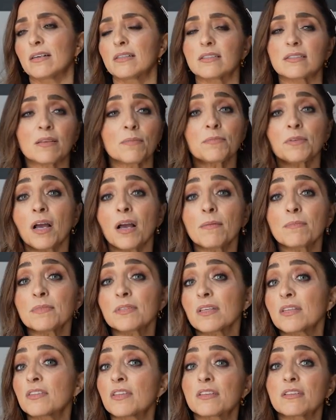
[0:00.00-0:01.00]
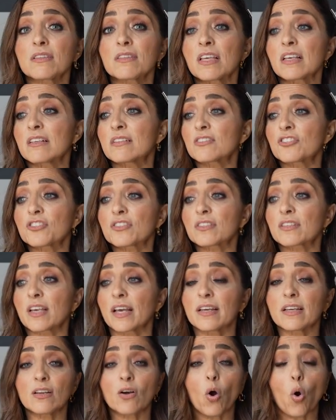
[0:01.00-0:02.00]
Sometimes the things just
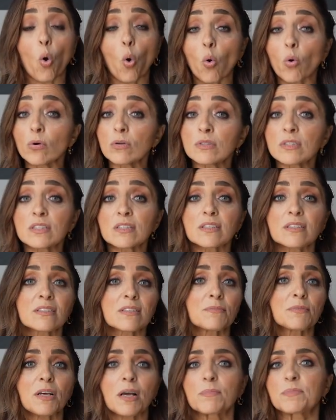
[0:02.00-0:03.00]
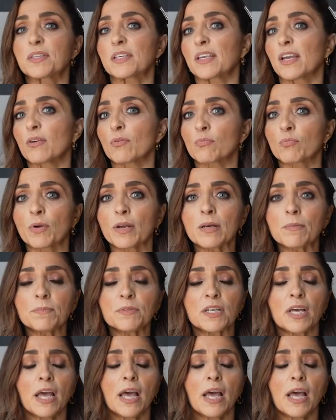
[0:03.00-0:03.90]
get old. Sometimes they get ripped.